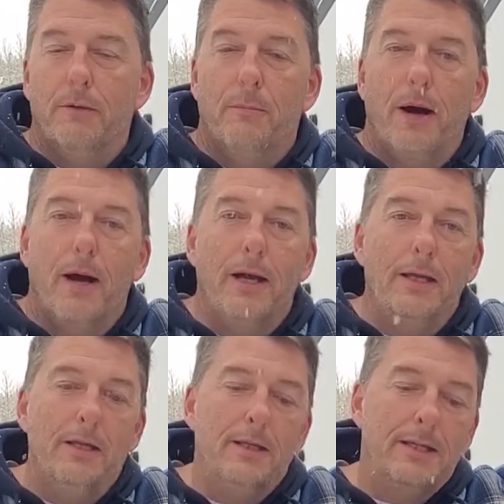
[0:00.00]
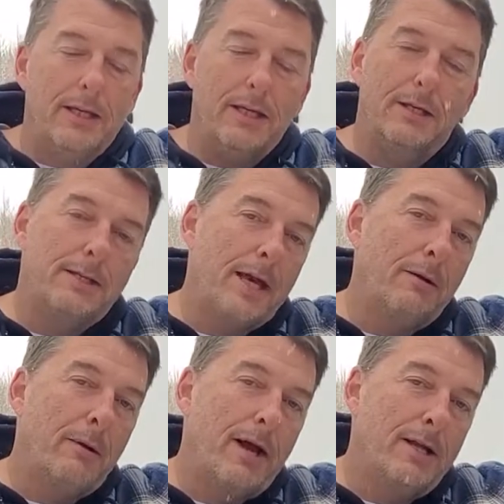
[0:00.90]
to buy heated
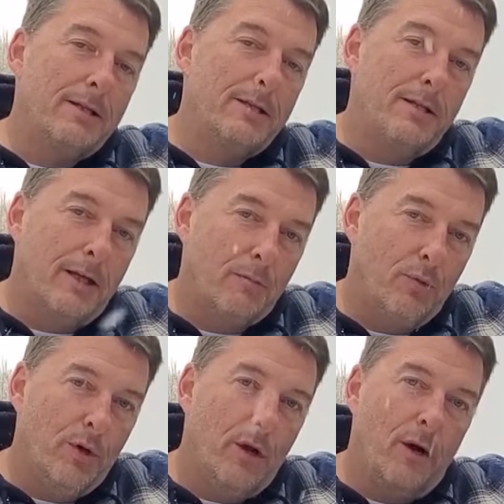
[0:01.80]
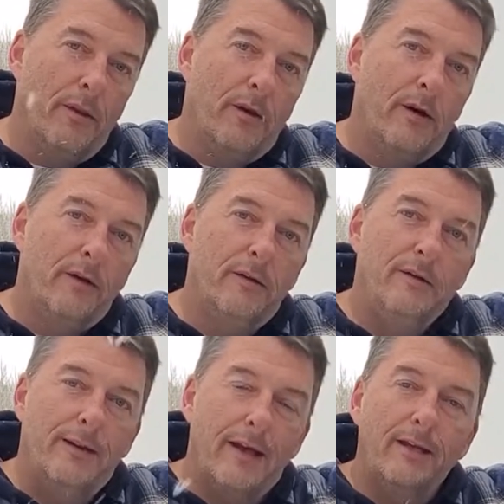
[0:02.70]
tank pads that they can put on their
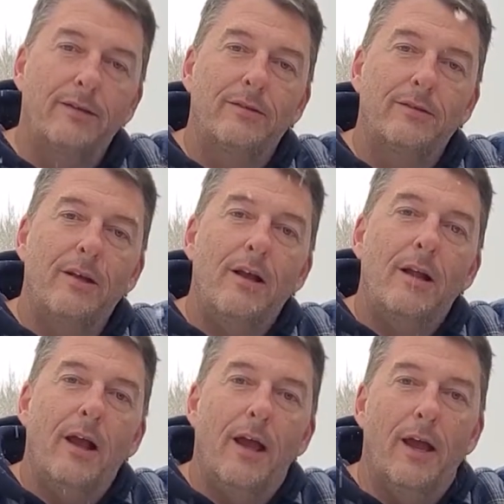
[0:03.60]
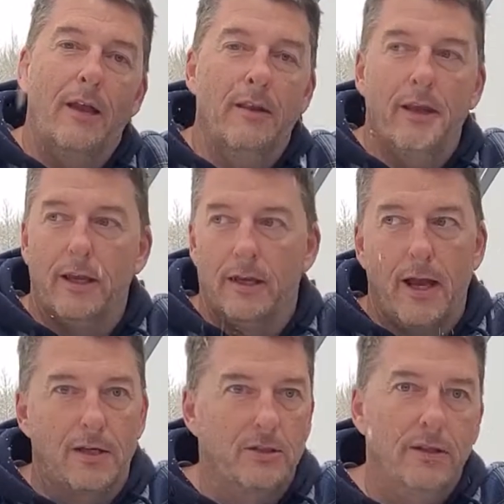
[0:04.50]
tanks, and they can
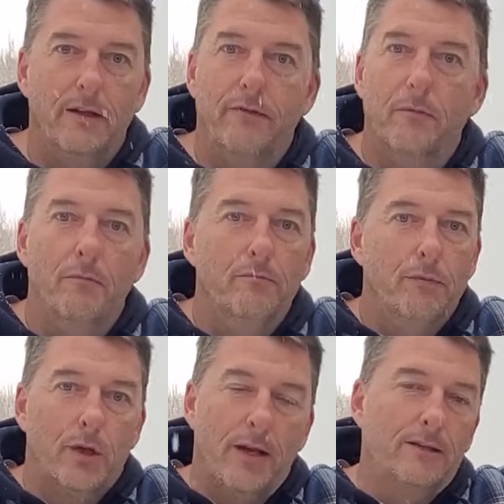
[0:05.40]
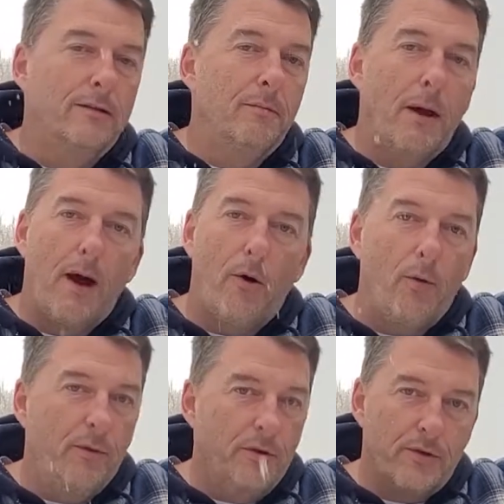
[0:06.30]
actually leave them connected to power
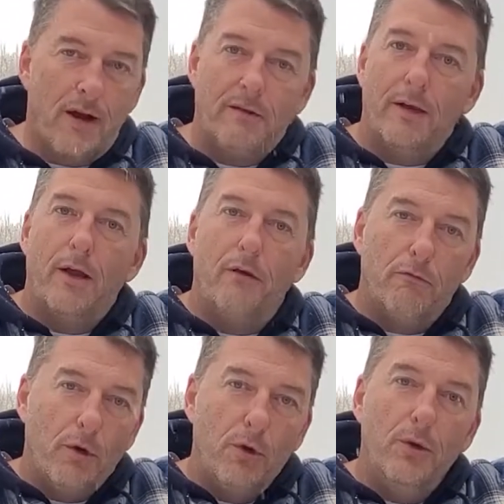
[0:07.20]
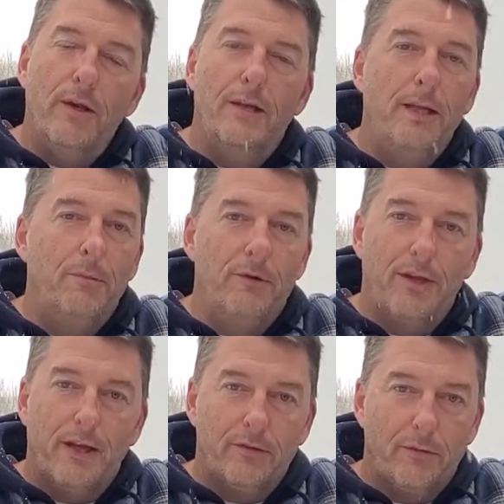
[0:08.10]
when they're driving down the road and keep their
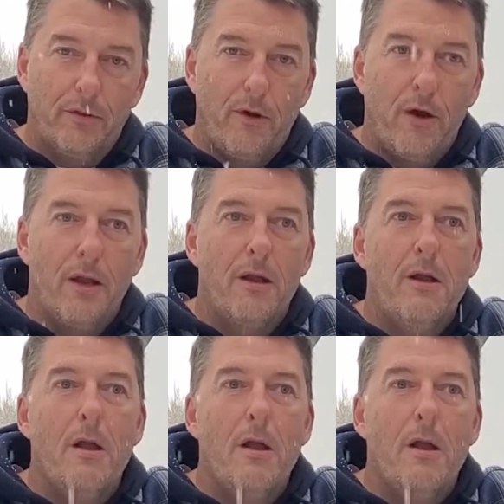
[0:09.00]
tanks from thawing.